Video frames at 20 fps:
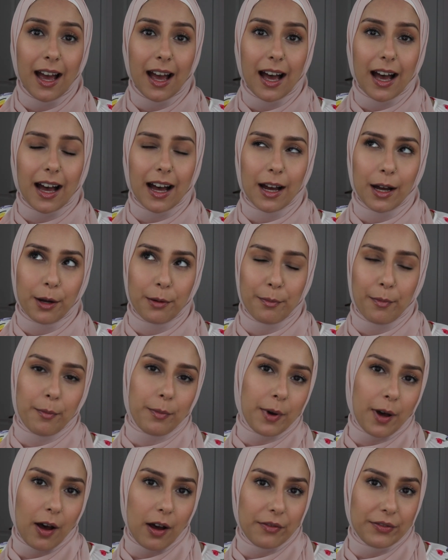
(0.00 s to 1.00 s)
But
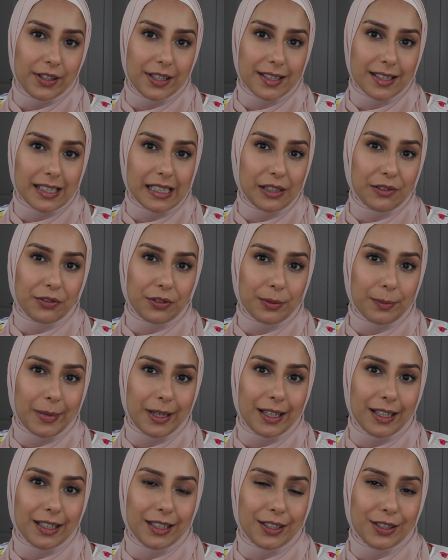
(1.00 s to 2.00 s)
obviously for
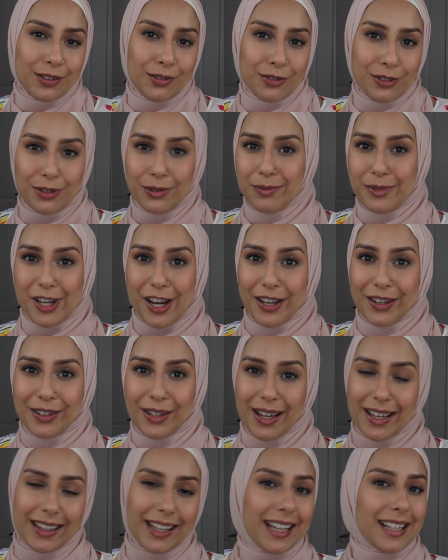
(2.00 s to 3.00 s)
my YouTube channel,
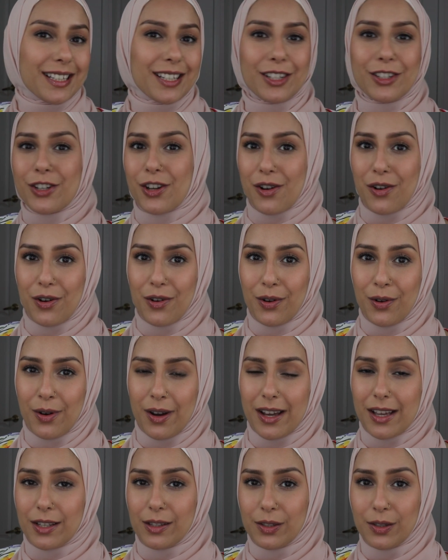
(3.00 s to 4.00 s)
I like to
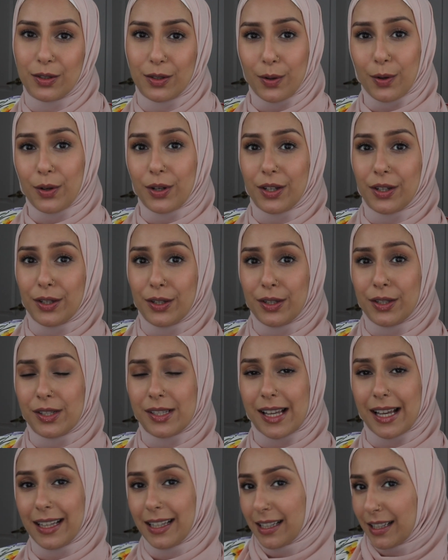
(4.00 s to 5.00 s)
show tutorials,
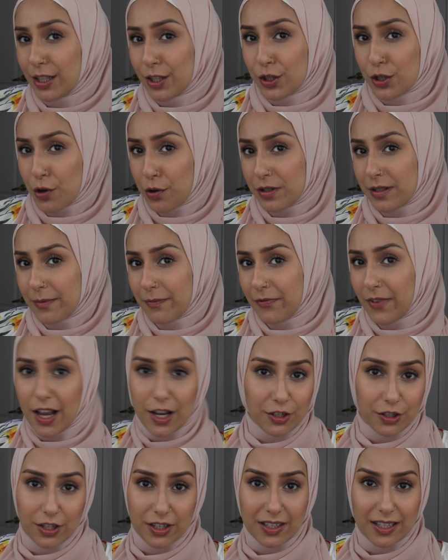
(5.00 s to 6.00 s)
I like to show some
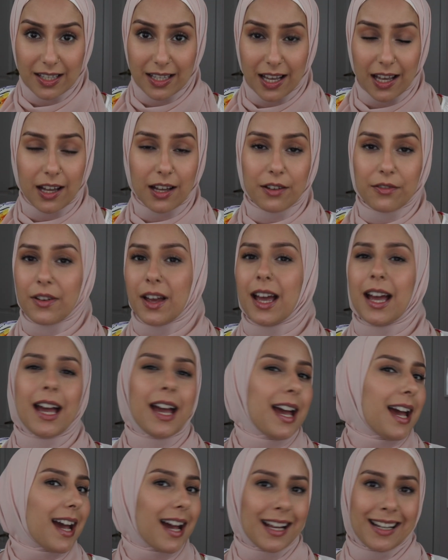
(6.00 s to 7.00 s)
fashion stuff,
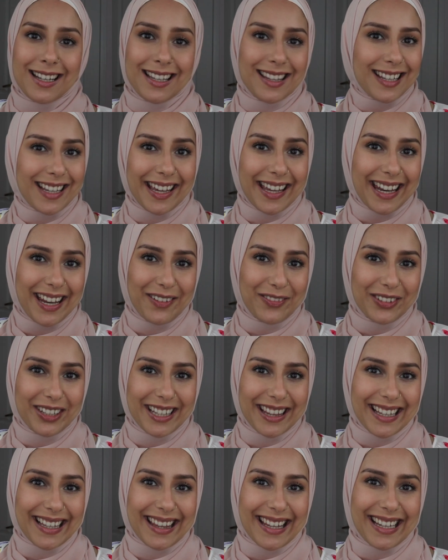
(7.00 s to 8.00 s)
anything and
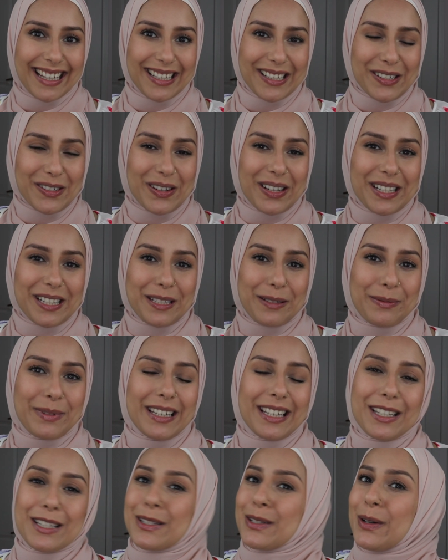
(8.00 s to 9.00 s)
everything that interests
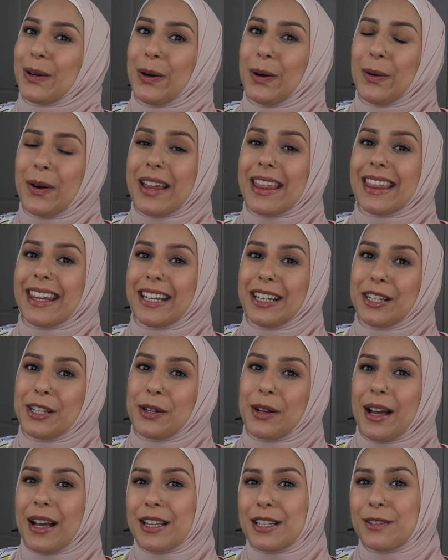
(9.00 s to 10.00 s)
me. So thank you
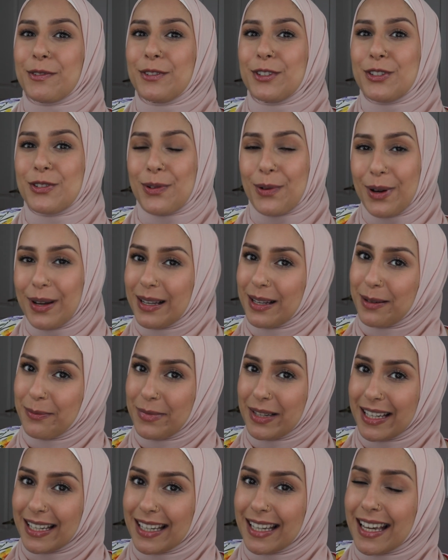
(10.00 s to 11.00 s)
guys for joining
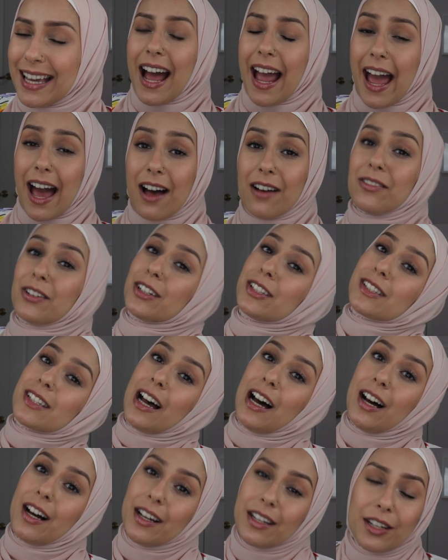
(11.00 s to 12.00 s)
me. I have a
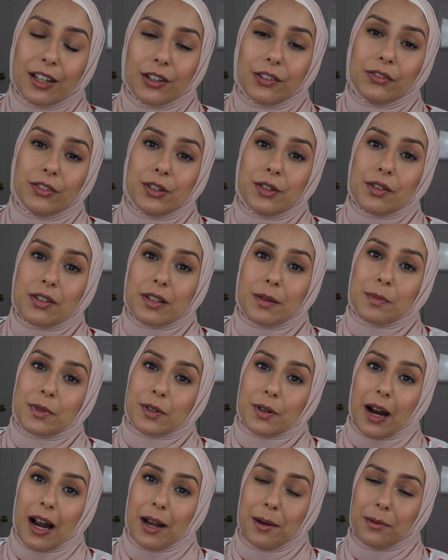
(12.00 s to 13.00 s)
ton of new
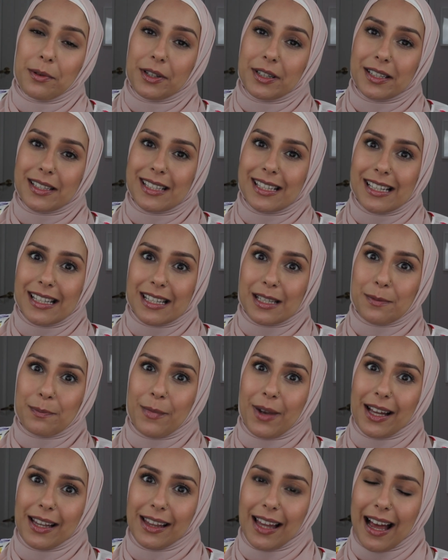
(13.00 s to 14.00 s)
subscribers since
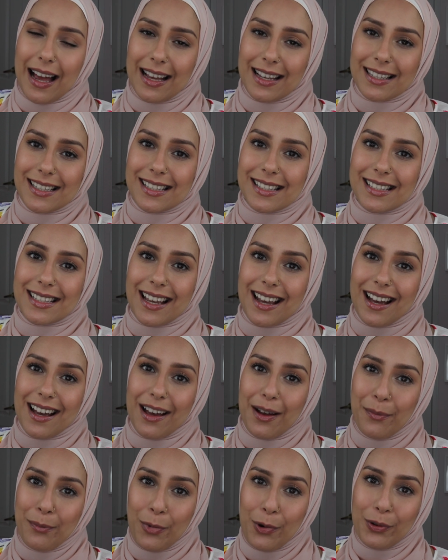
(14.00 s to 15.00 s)
my last
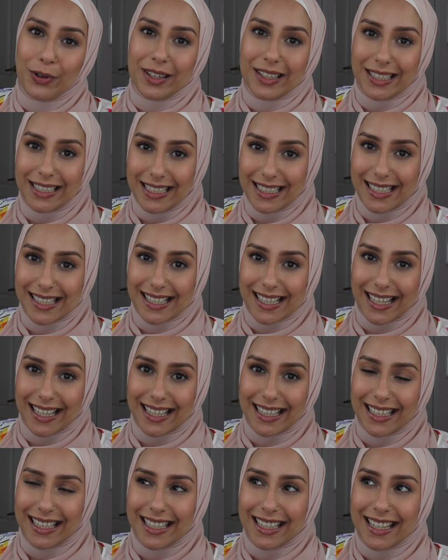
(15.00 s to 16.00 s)

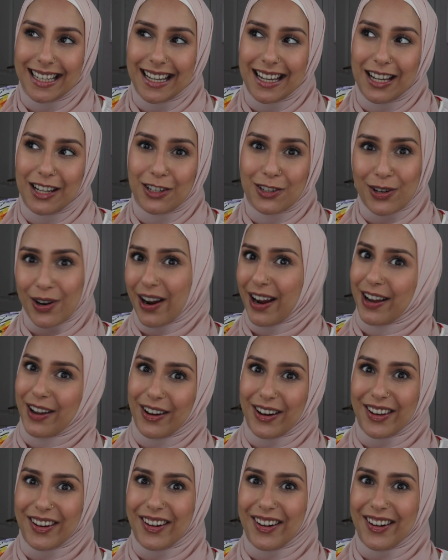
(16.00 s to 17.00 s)
Modanisa try
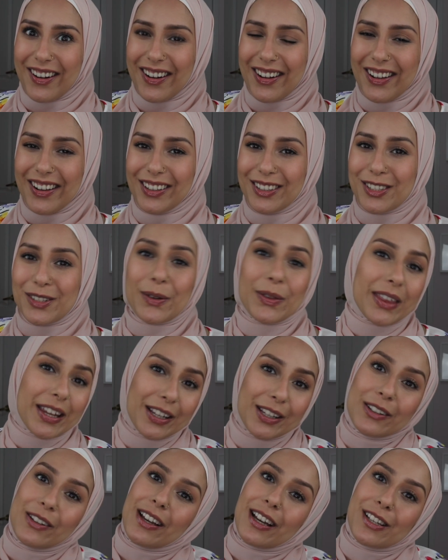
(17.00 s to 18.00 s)
on haul, so
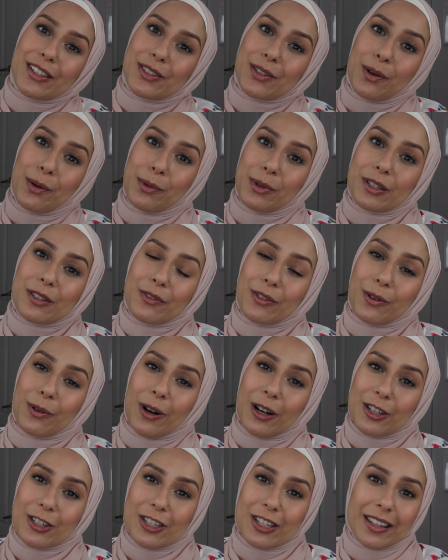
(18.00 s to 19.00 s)
thank you guys so much for
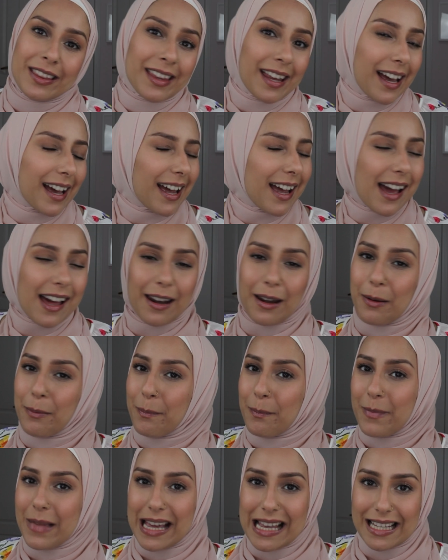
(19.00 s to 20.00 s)
watching that. I had an
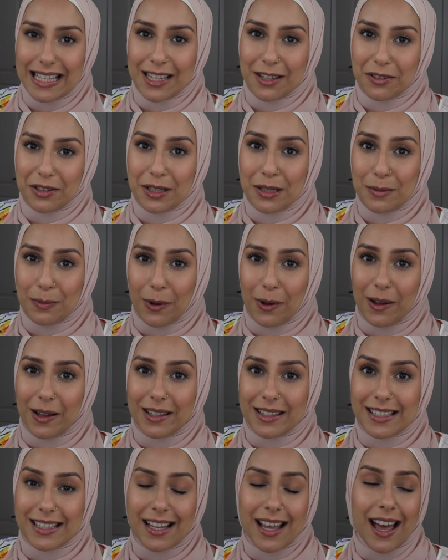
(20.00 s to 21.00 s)
amazing
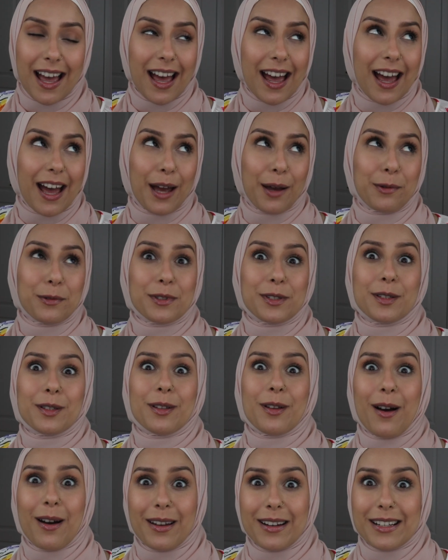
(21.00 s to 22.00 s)
response. I was
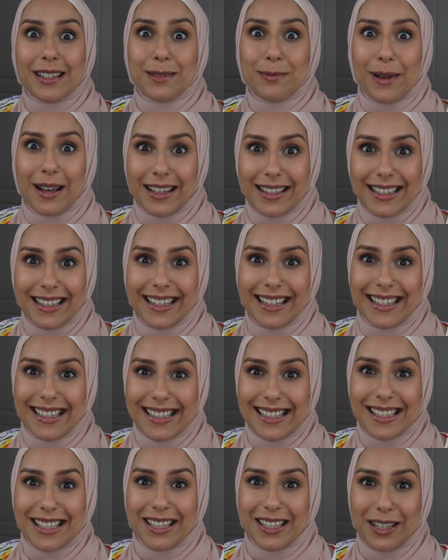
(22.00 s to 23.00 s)
not expecting
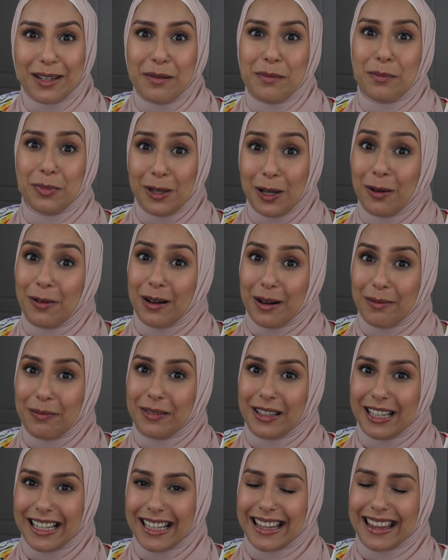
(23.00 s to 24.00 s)
it to blow up
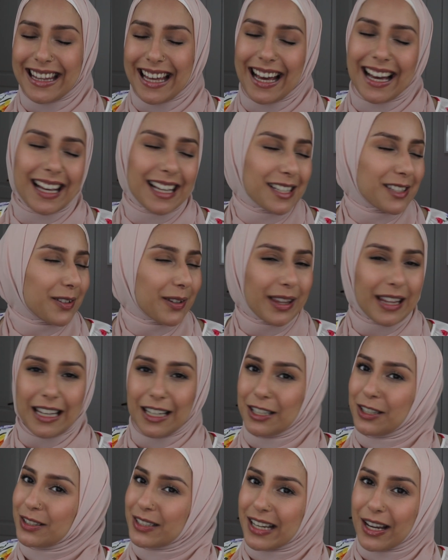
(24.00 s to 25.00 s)
like that, so
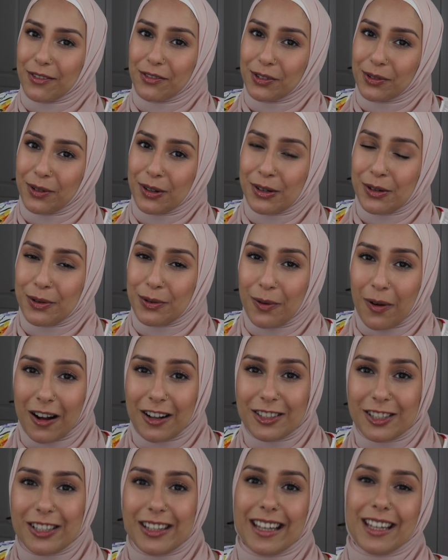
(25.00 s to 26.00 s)
thank you to everyone who
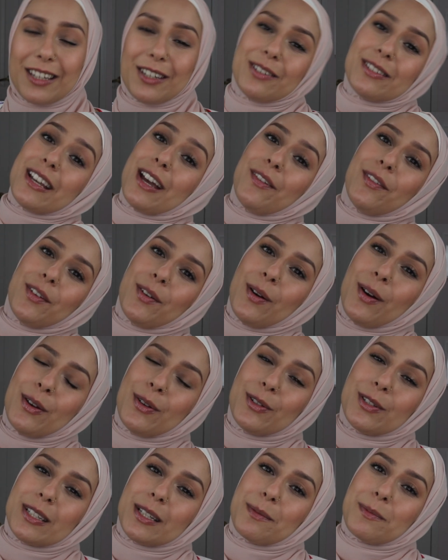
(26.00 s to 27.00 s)
watched, thank you to everyone
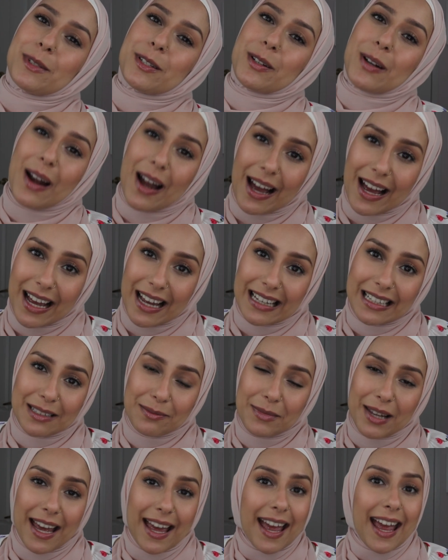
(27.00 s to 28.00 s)
who
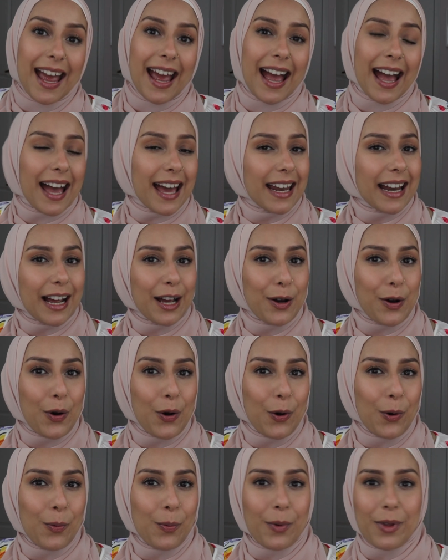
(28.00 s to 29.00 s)
subscribed, and I
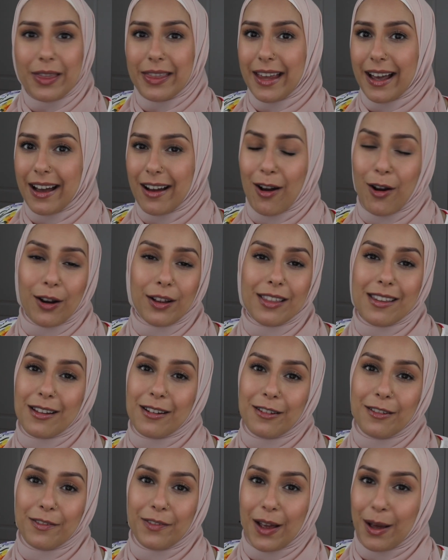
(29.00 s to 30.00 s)
hope that our
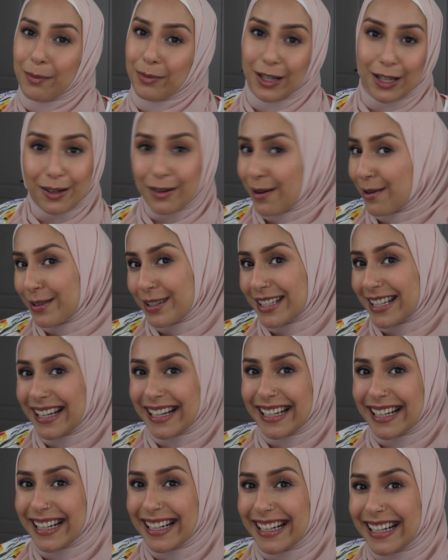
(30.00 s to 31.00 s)
little family grows
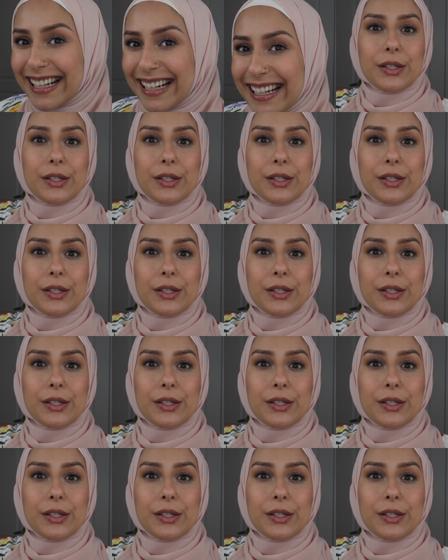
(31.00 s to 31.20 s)
here.